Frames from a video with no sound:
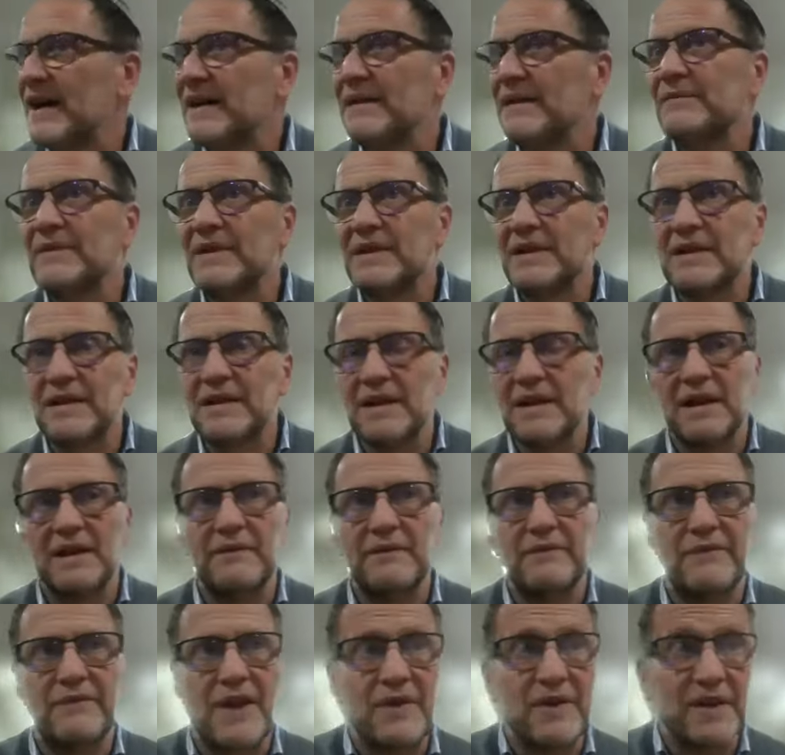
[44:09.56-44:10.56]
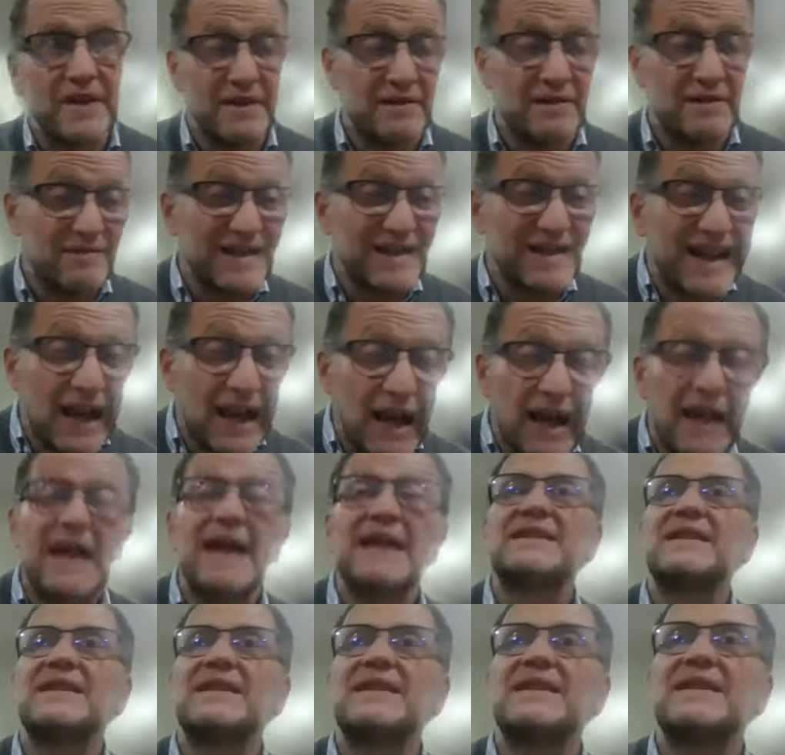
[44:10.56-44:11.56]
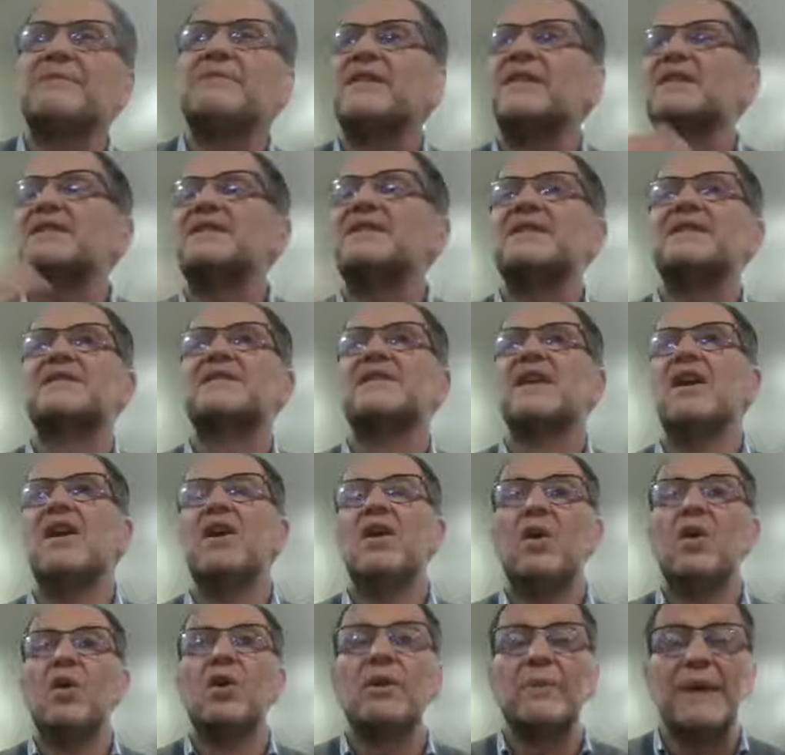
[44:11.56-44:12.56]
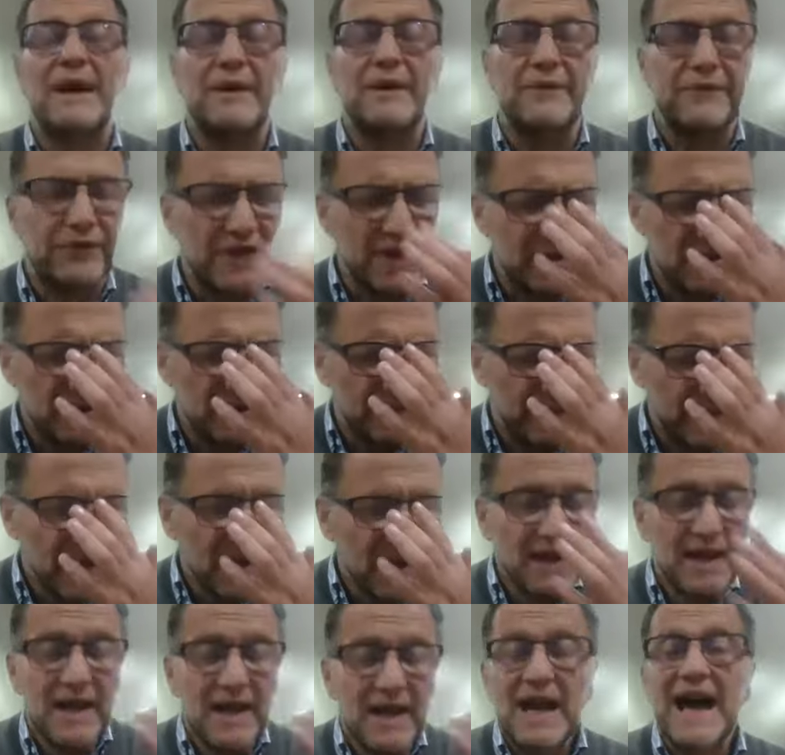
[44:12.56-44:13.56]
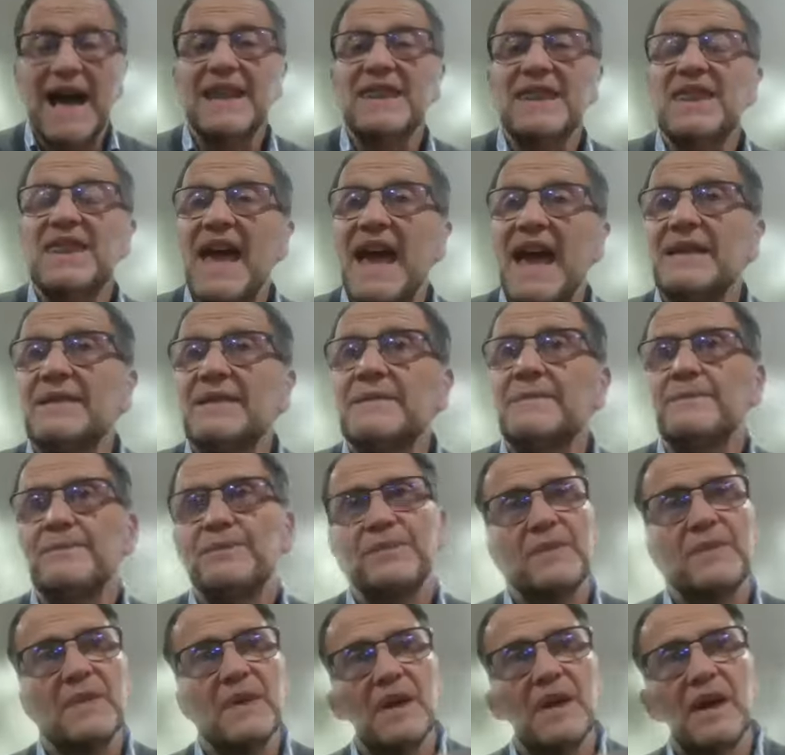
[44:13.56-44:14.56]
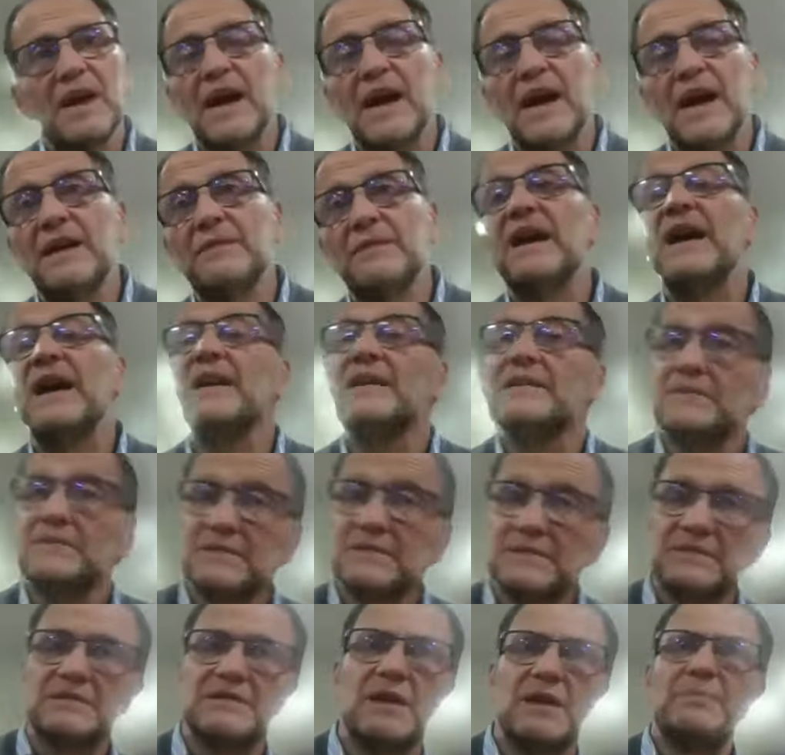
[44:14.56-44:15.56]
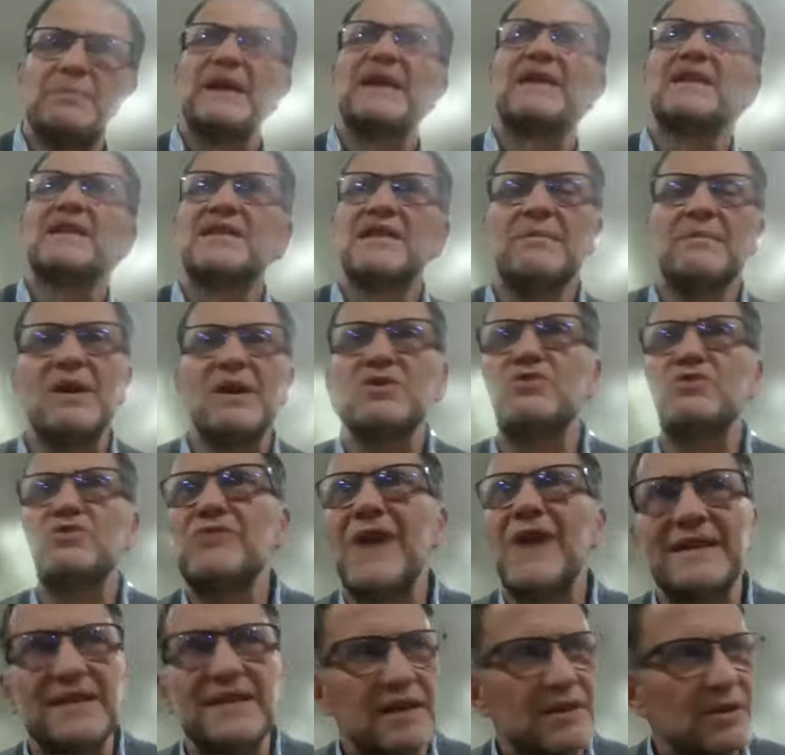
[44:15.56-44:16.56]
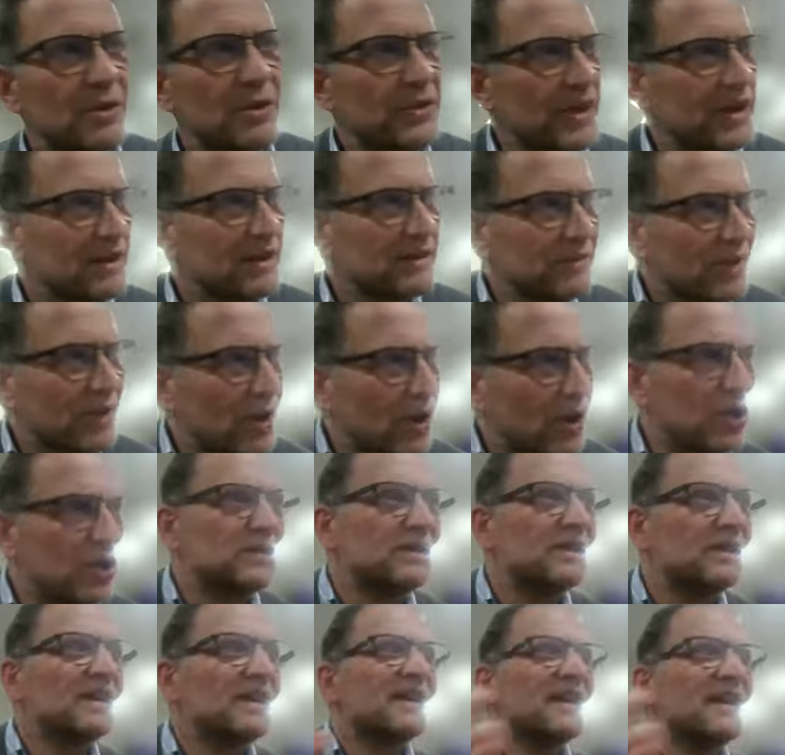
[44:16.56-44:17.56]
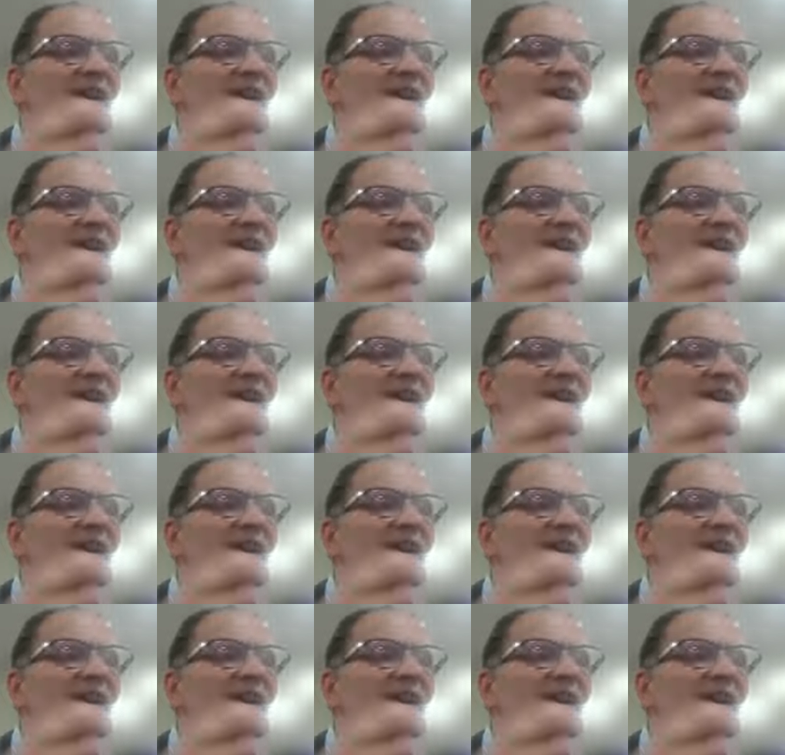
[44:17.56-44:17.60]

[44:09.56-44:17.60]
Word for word: um, very clear to them that this is all about freedom. And then um, the biggest, the most radical thing of all